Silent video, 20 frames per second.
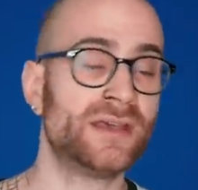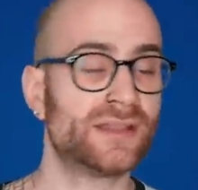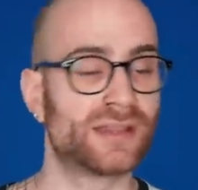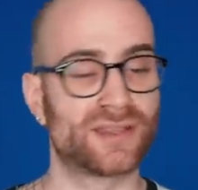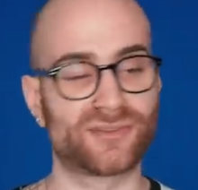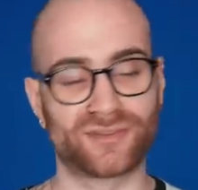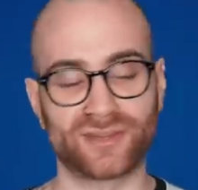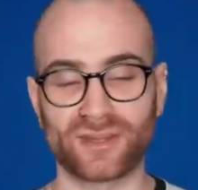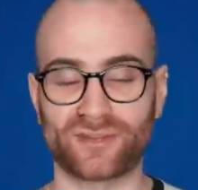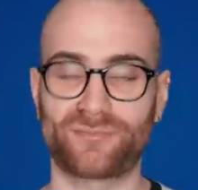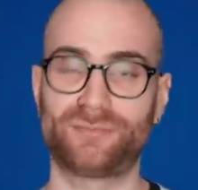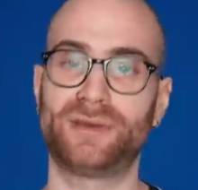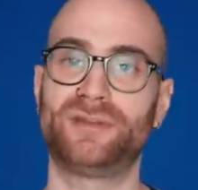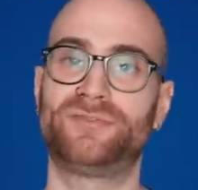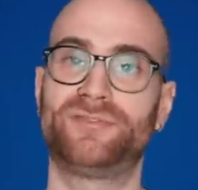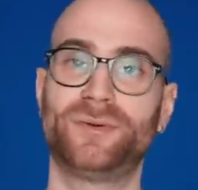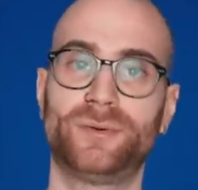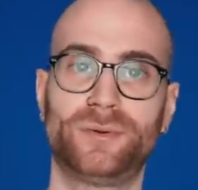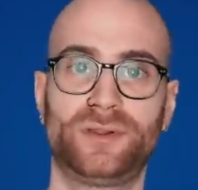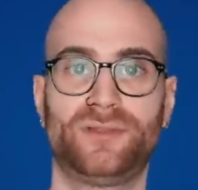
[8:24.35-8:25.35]
There's enough
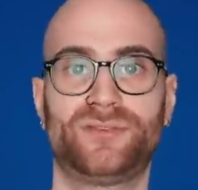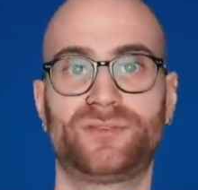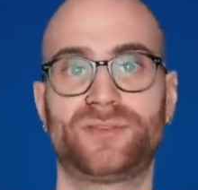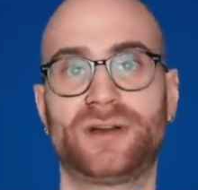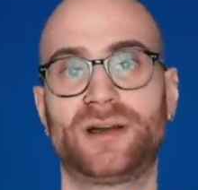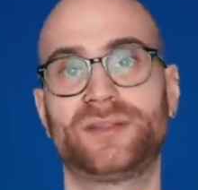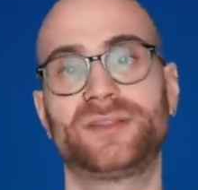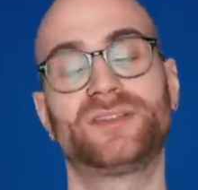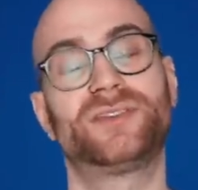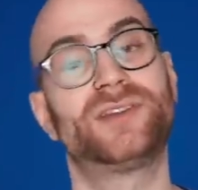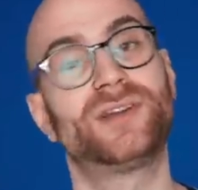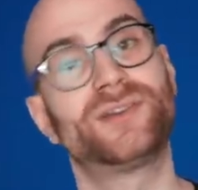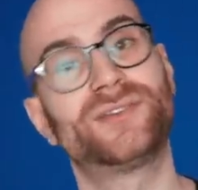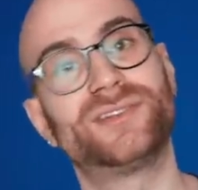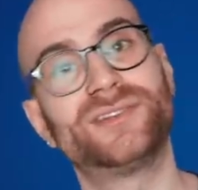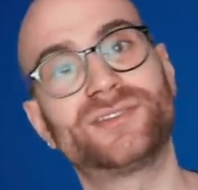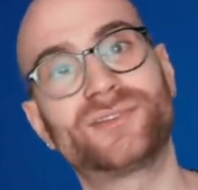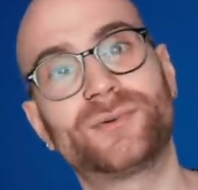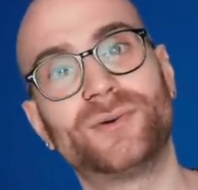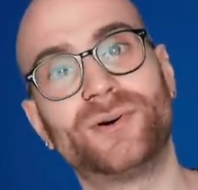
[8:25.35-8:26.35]
midfielders around the
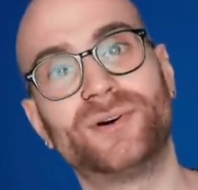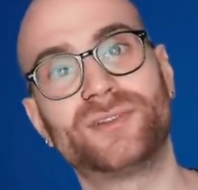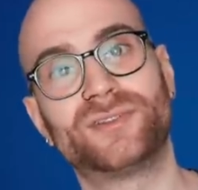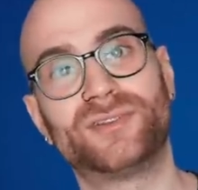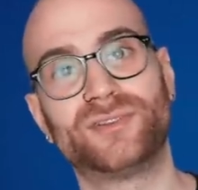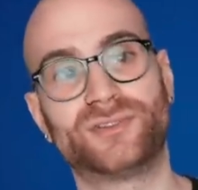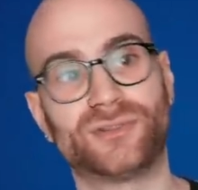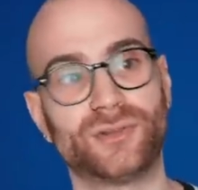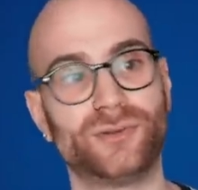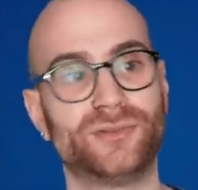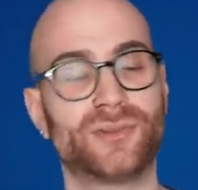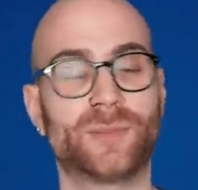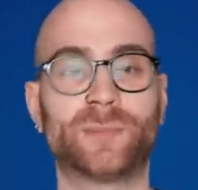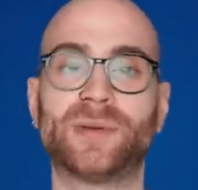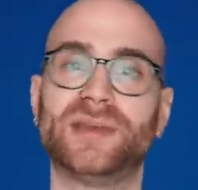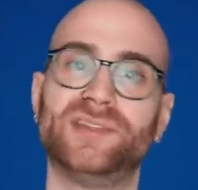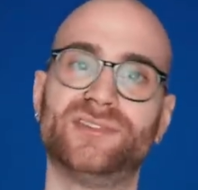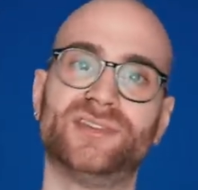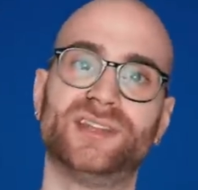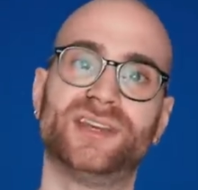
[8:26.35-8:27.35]
Chelsea squad to do the
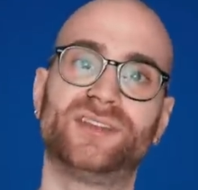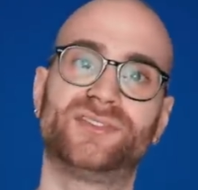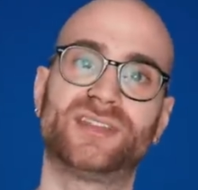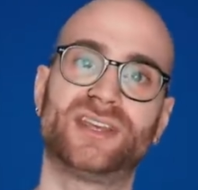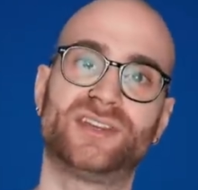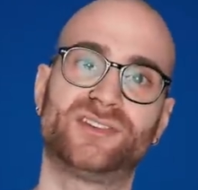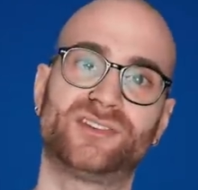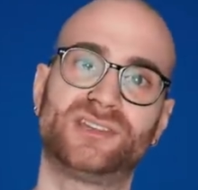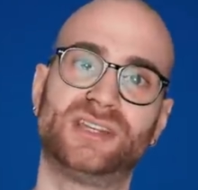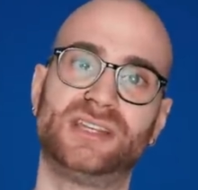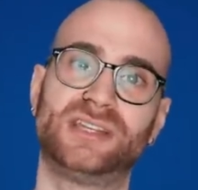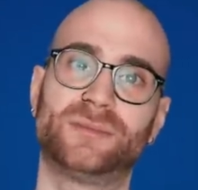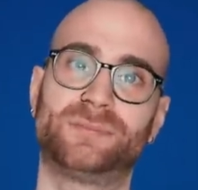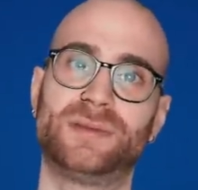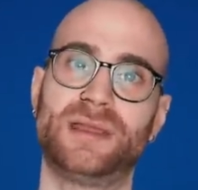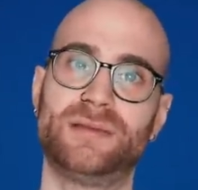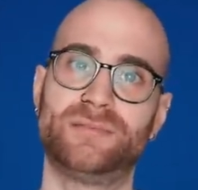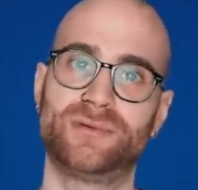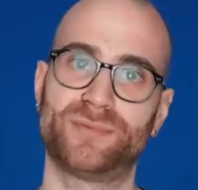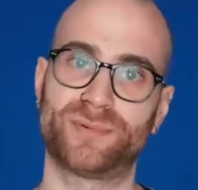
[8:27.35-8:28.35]
business. They just need the
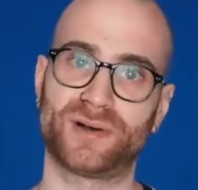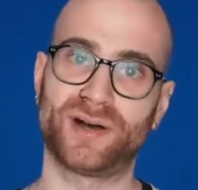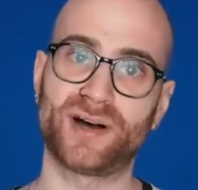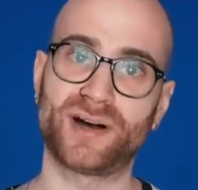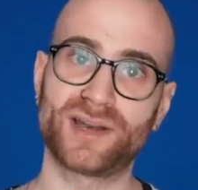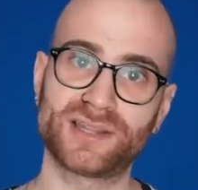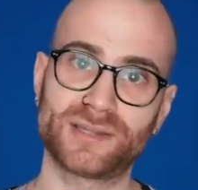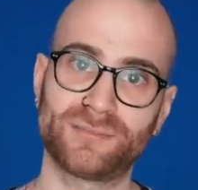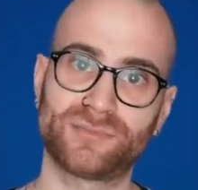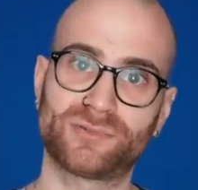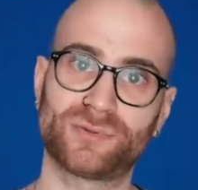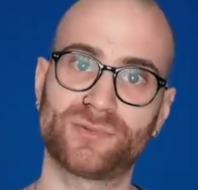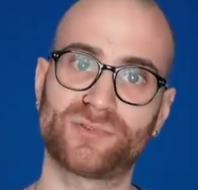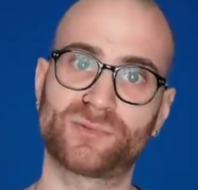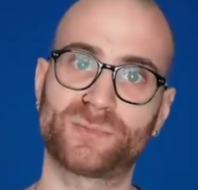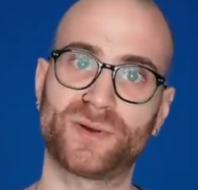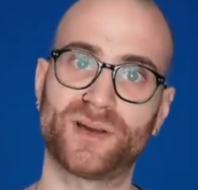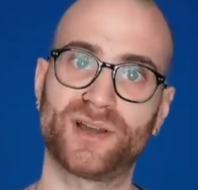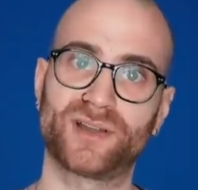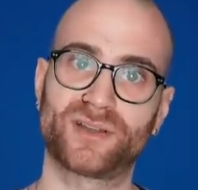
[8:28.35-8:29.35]
people behind them to
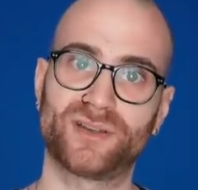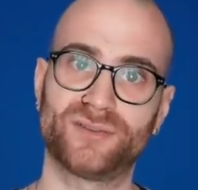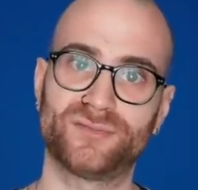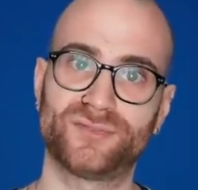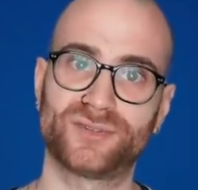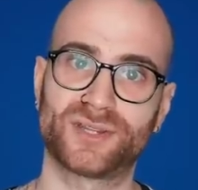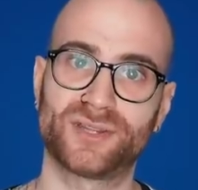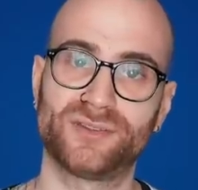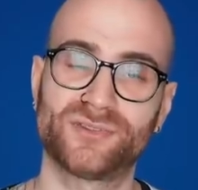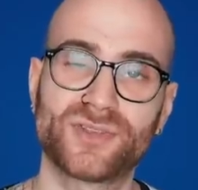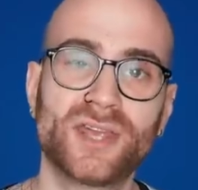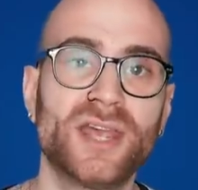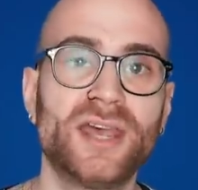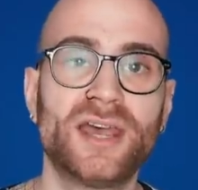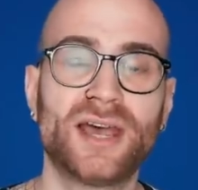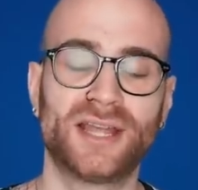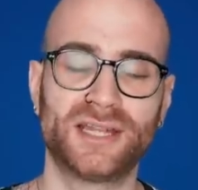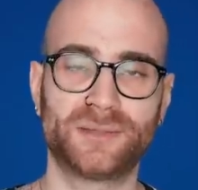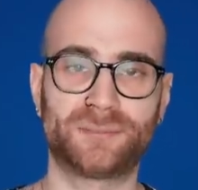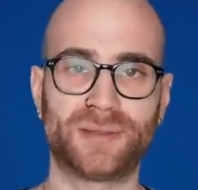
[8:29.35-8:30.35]
inspire confidence
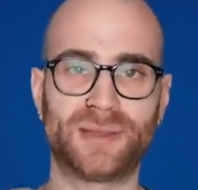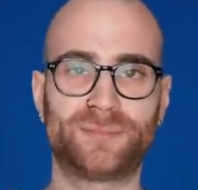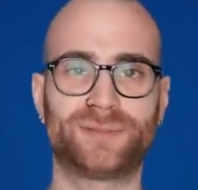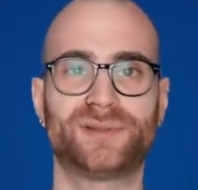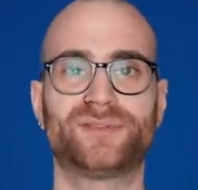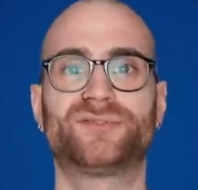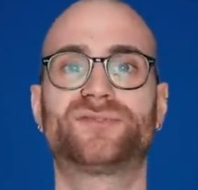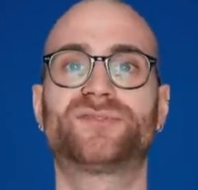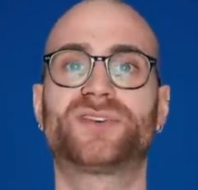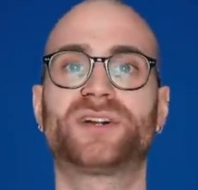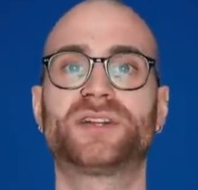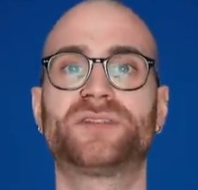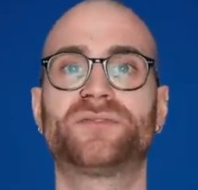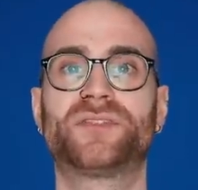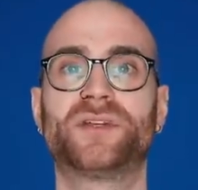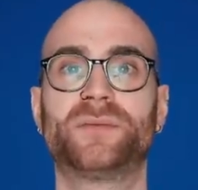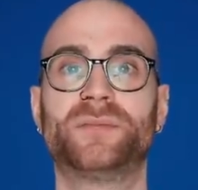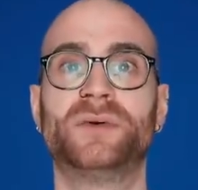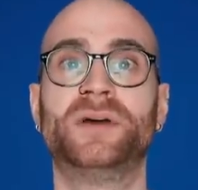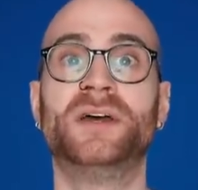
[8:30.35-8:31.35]
and the people in front of
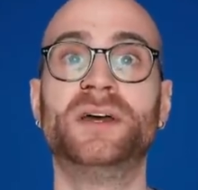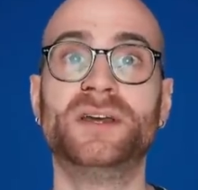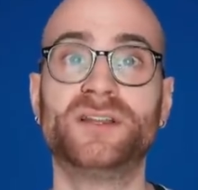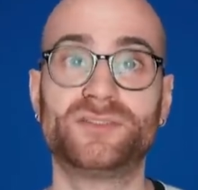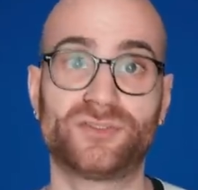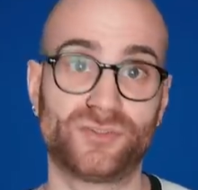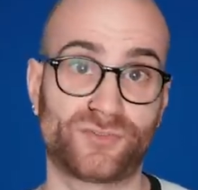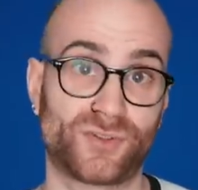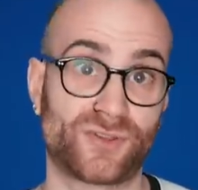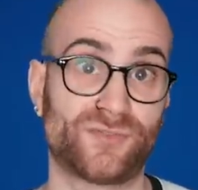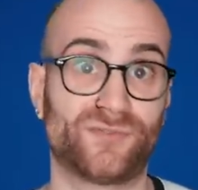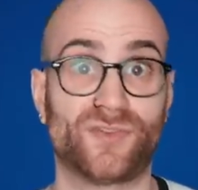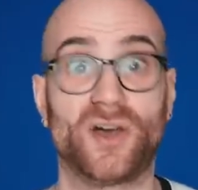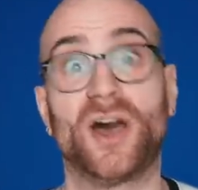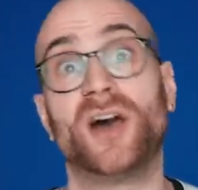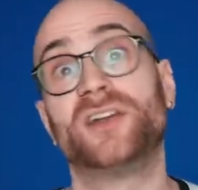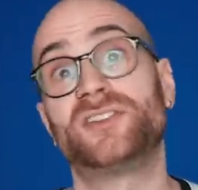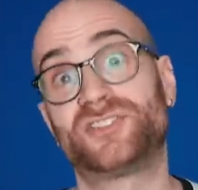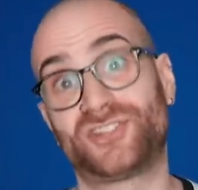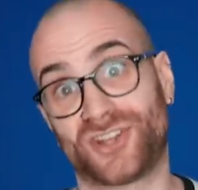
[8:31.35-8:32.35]
them to
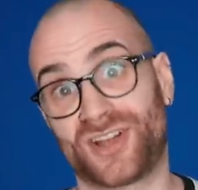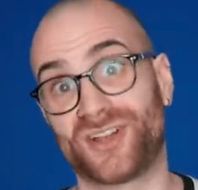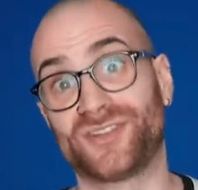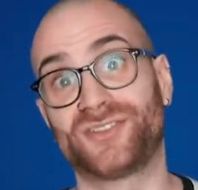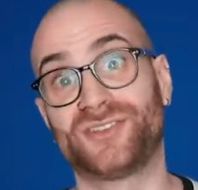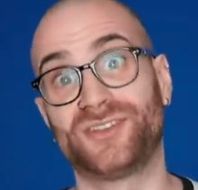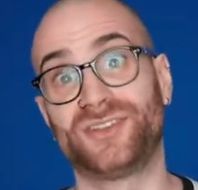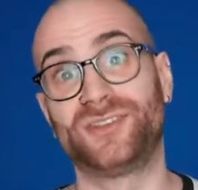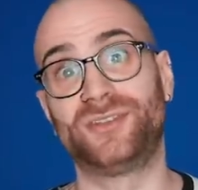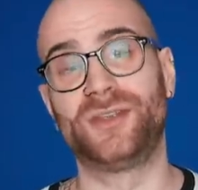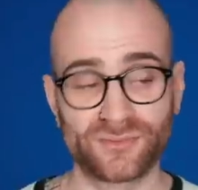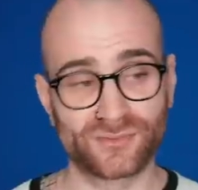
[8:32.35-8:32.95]
convert chances.